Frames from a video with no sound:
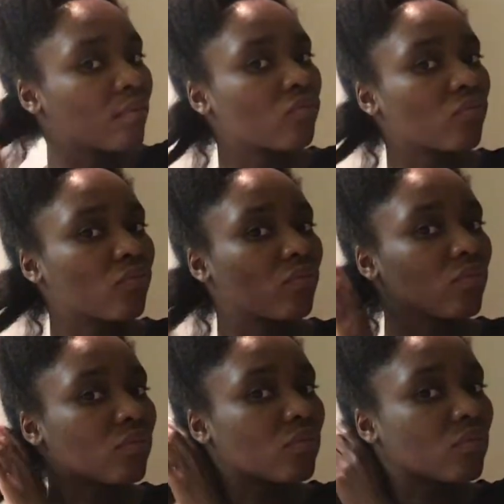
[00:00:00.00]
I
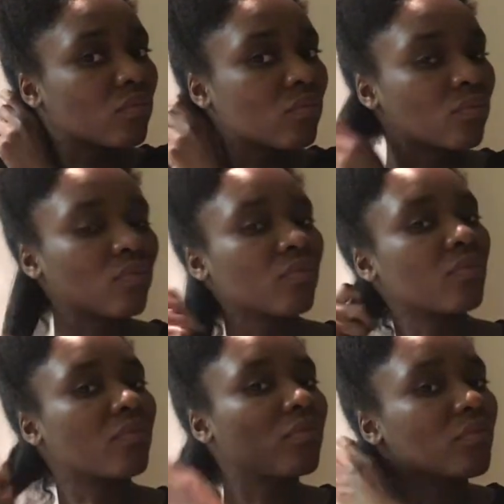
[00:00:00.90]
would
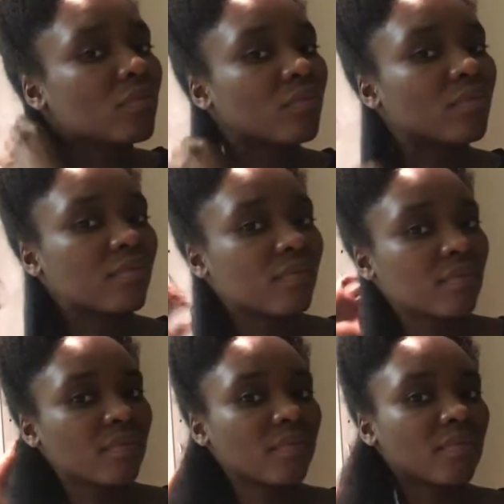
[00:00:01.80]
use with
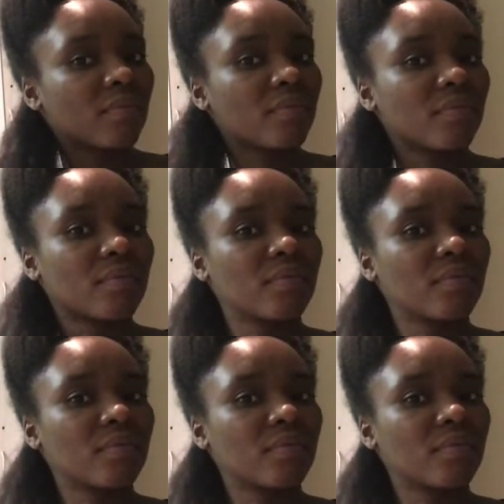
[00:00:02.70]
caution.